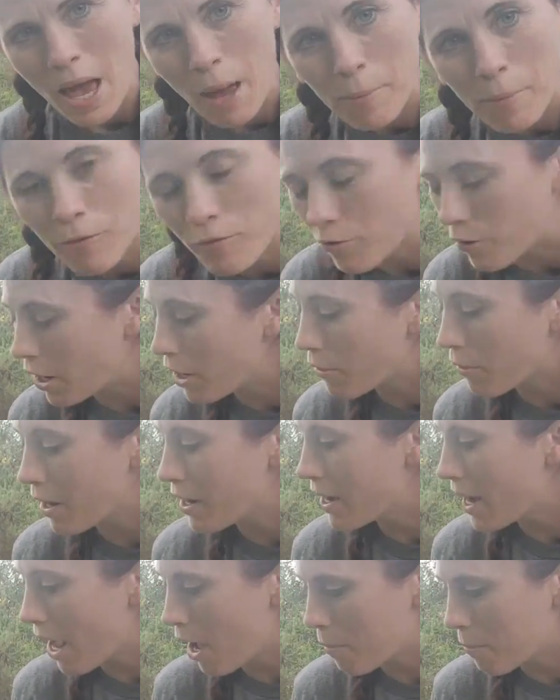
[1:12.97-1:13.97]
I'm afraid
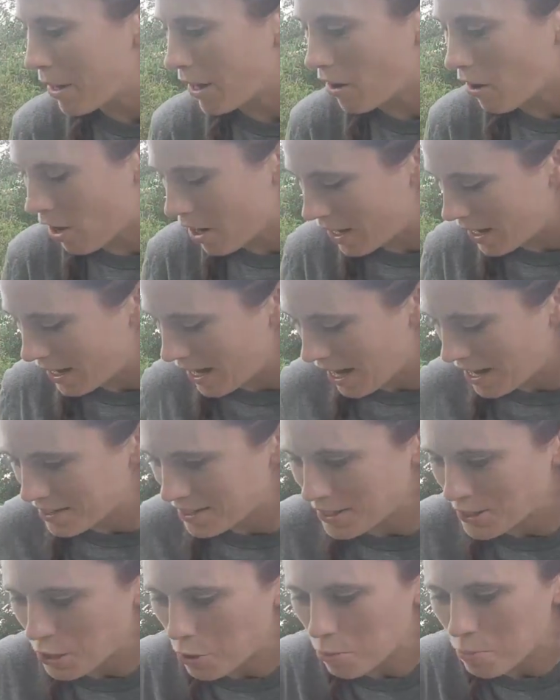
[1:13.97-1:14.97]
right now my garden has
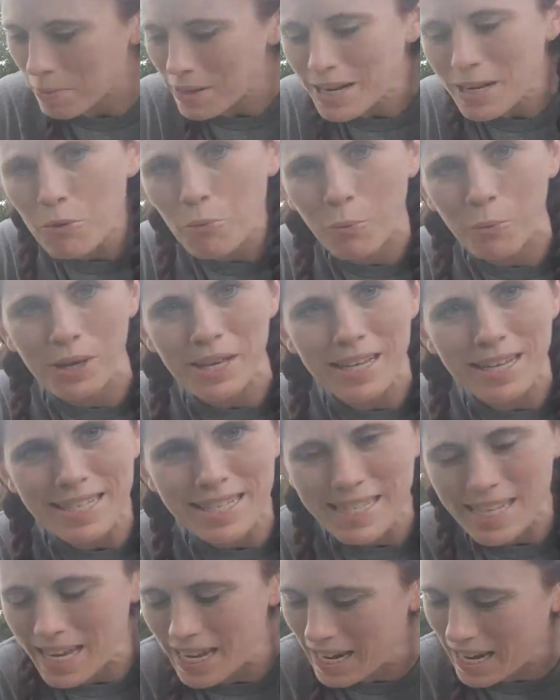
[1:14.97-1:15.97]
so many
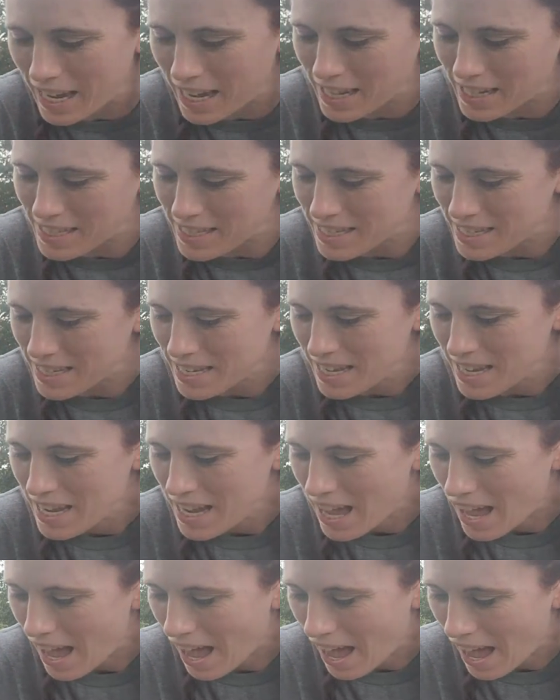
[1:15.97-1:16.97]
weeds in it.
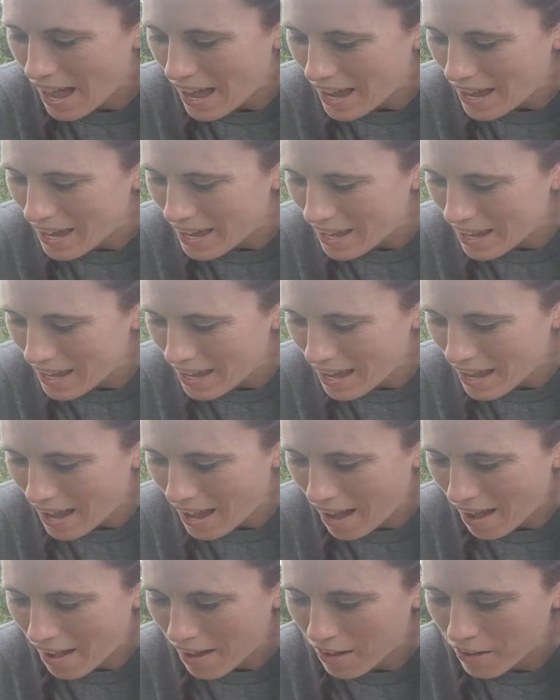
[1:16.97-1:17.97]
I
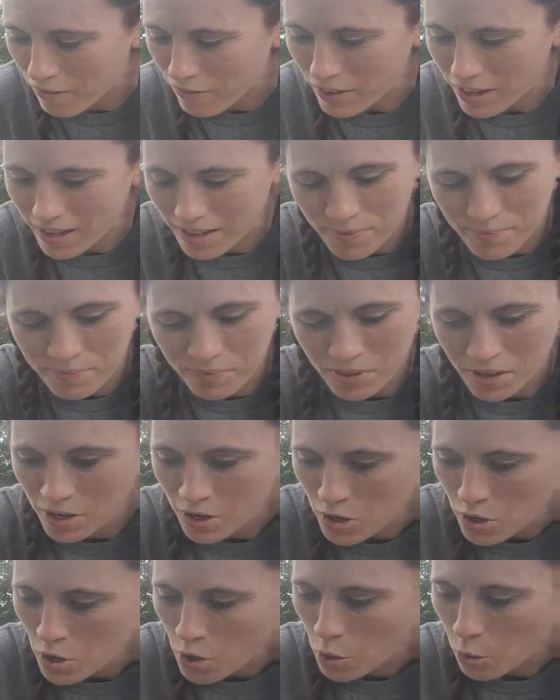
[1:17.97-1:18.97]
have
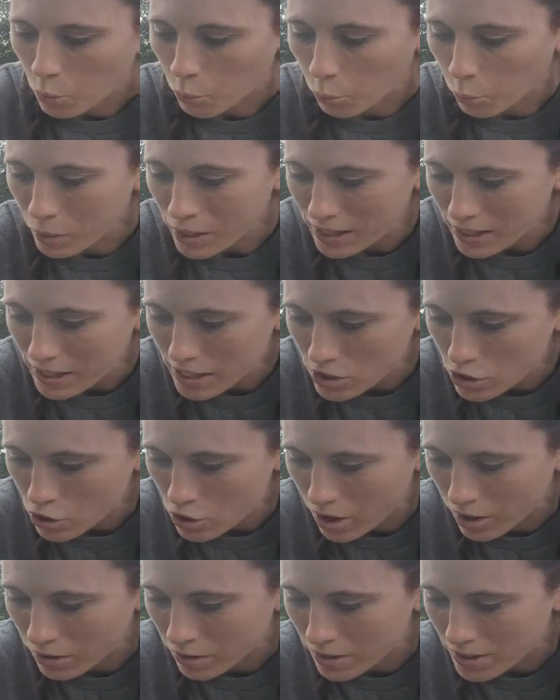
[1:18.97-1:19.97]
really
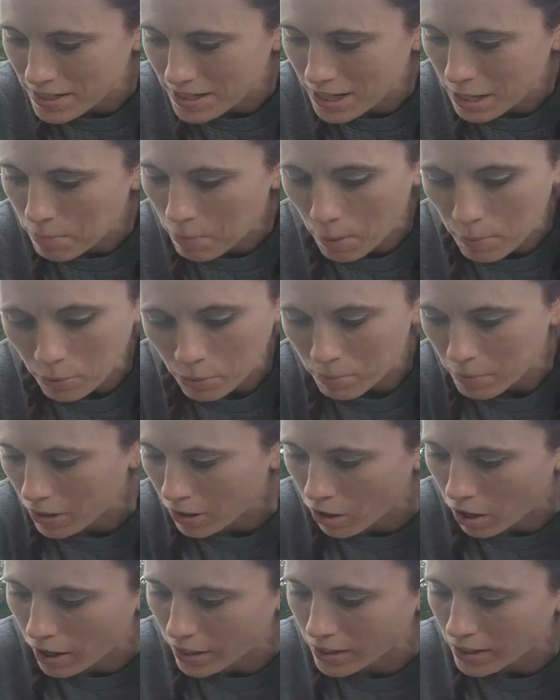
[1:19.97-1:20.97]
struggled to keep up with my
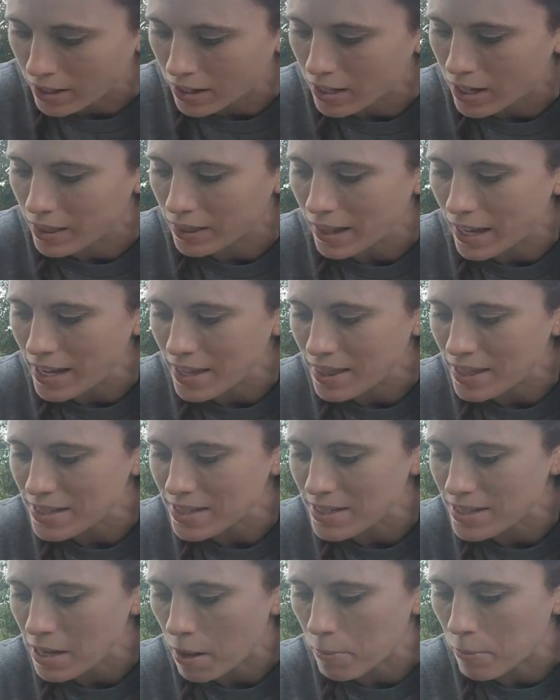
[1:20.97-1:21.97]
garden late
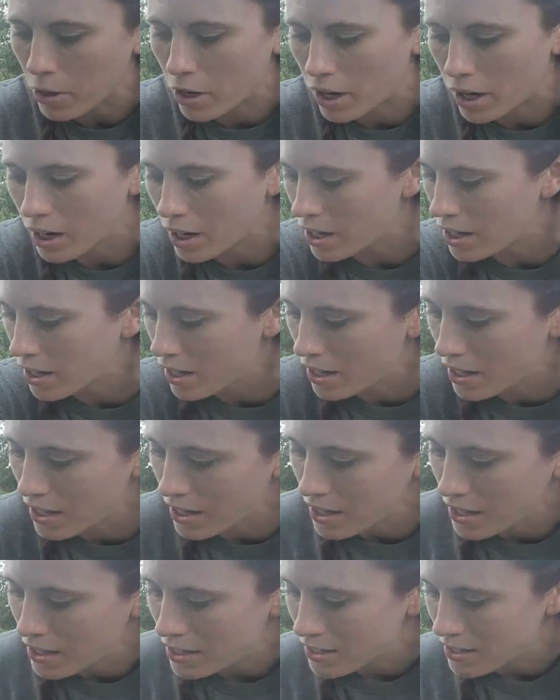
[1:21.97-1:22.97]
this summer
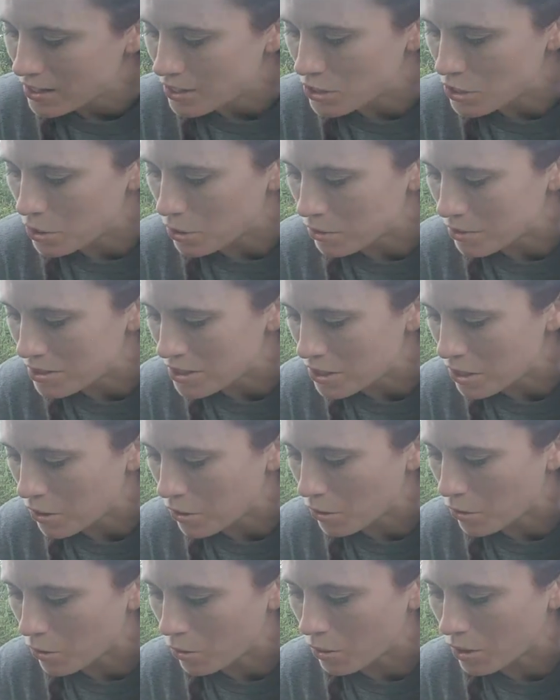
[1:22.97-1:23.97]
due
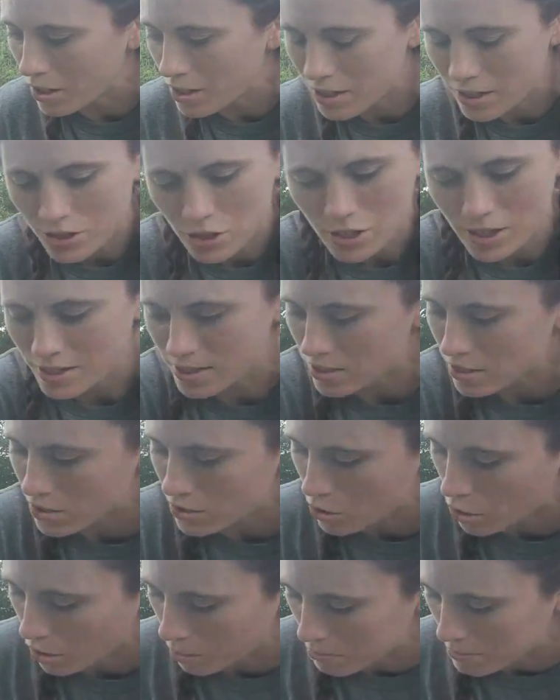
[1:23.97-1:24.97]
to just
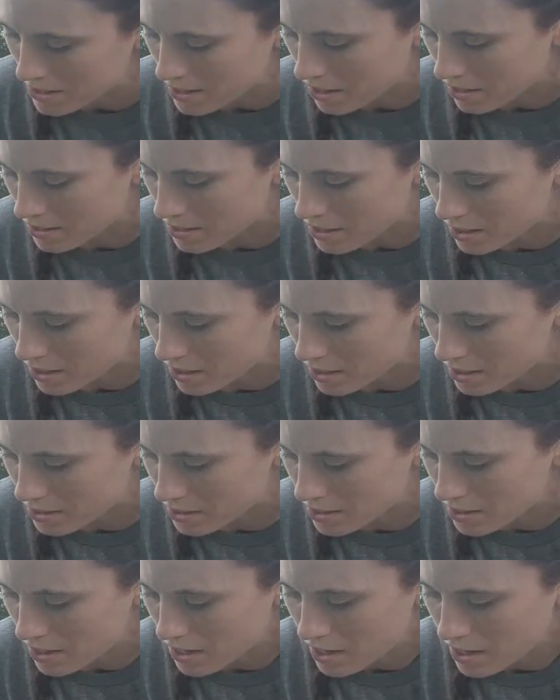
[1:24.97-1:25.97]

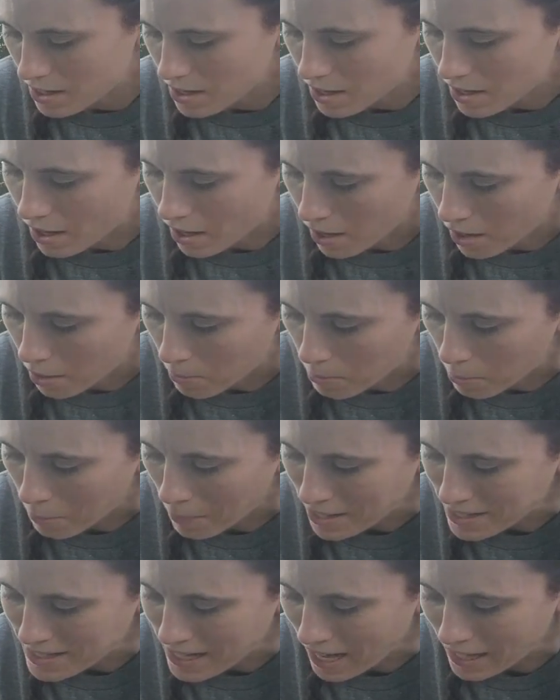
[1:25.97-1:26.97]
circumstances.
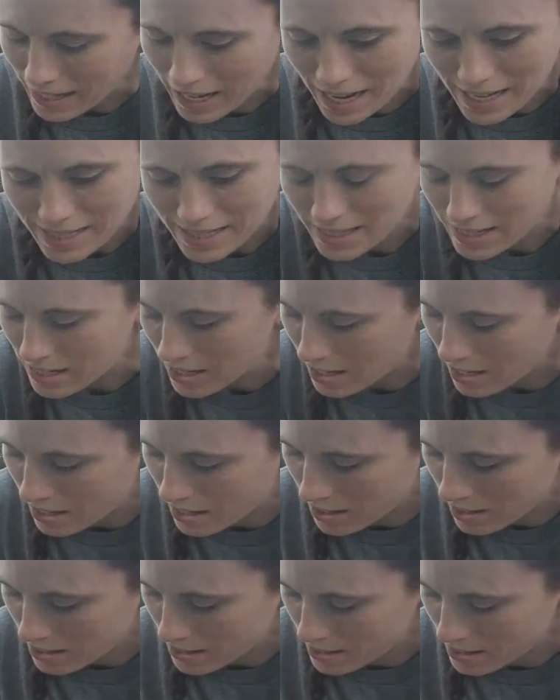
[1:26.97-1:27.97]
My dad got
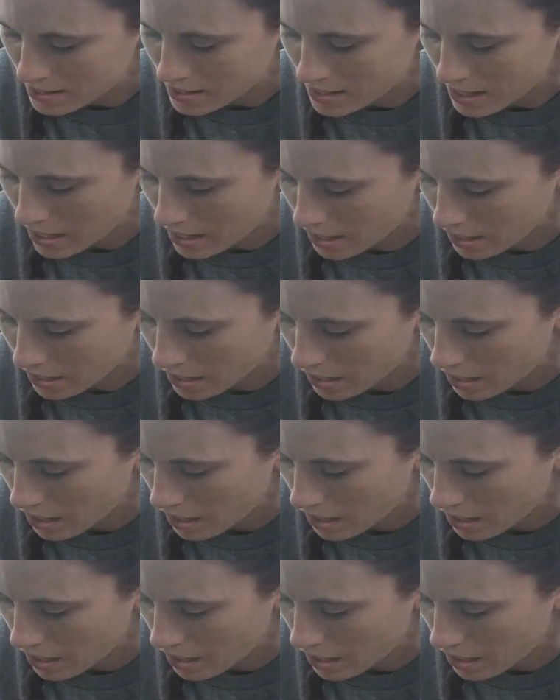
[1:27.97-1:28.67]
sick,